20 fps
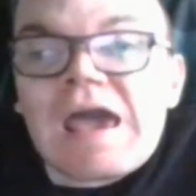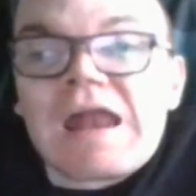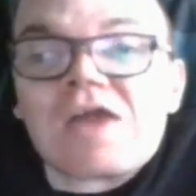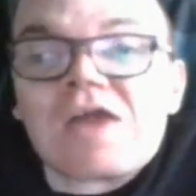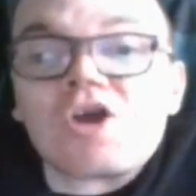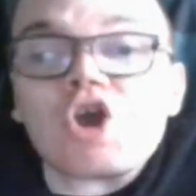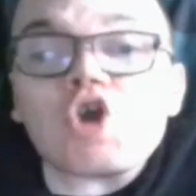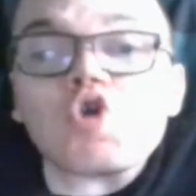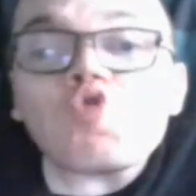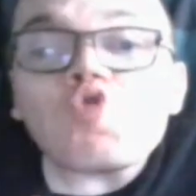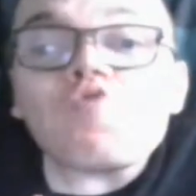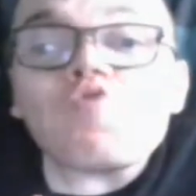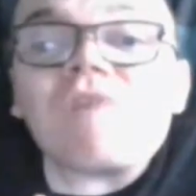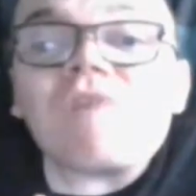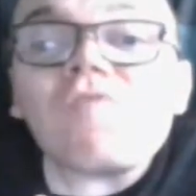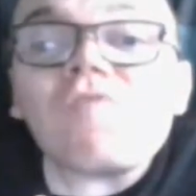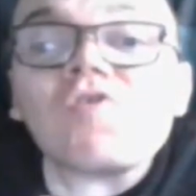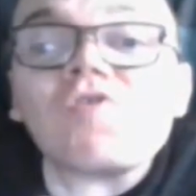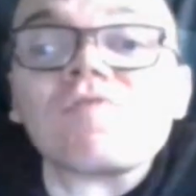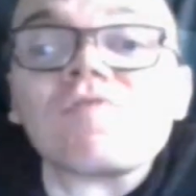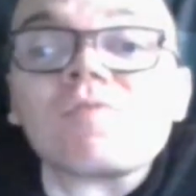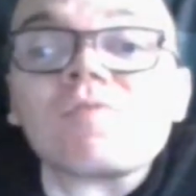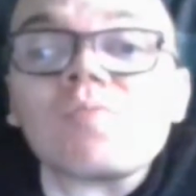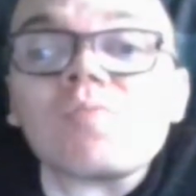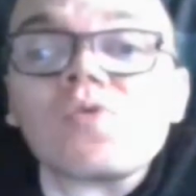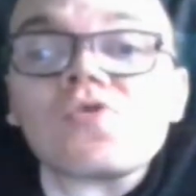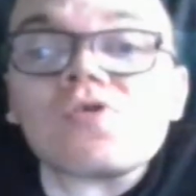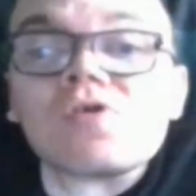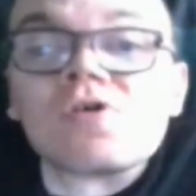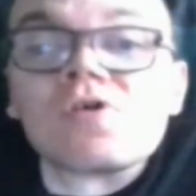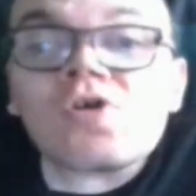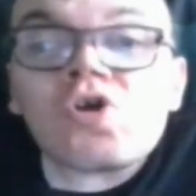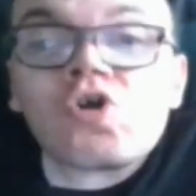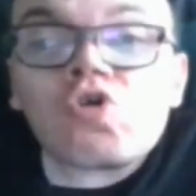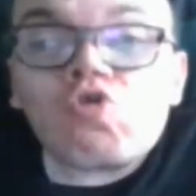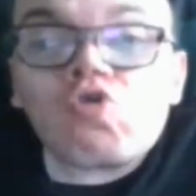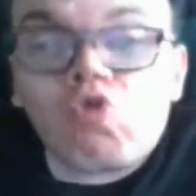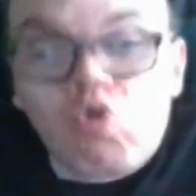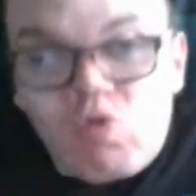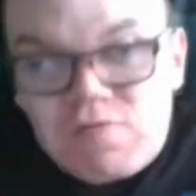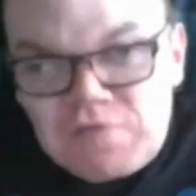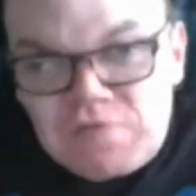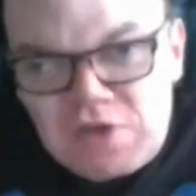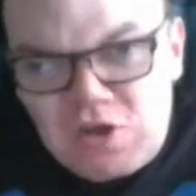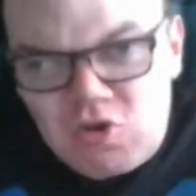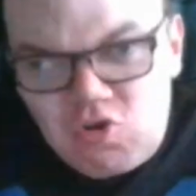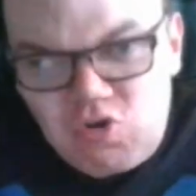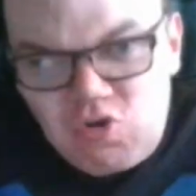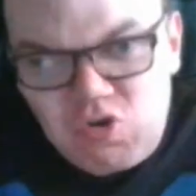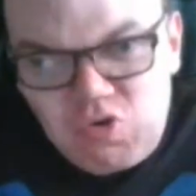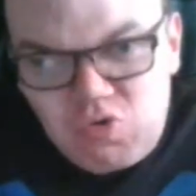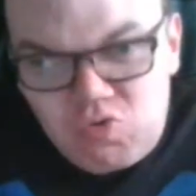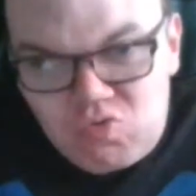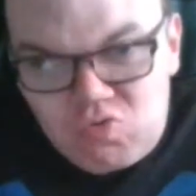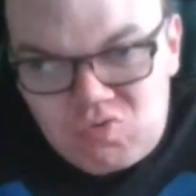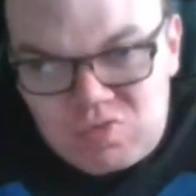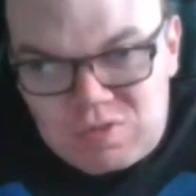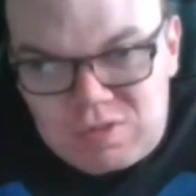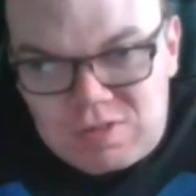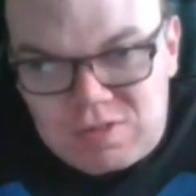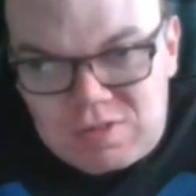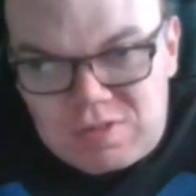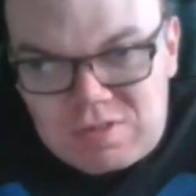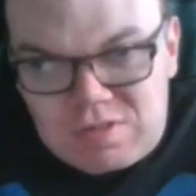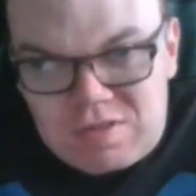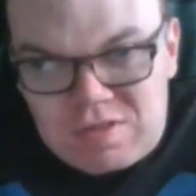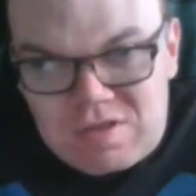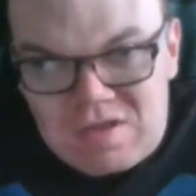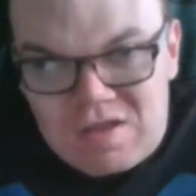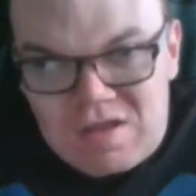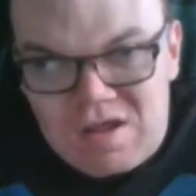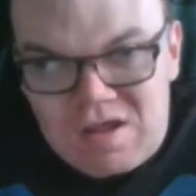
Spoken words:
Hello, favorite of the Mr. Who Reviews.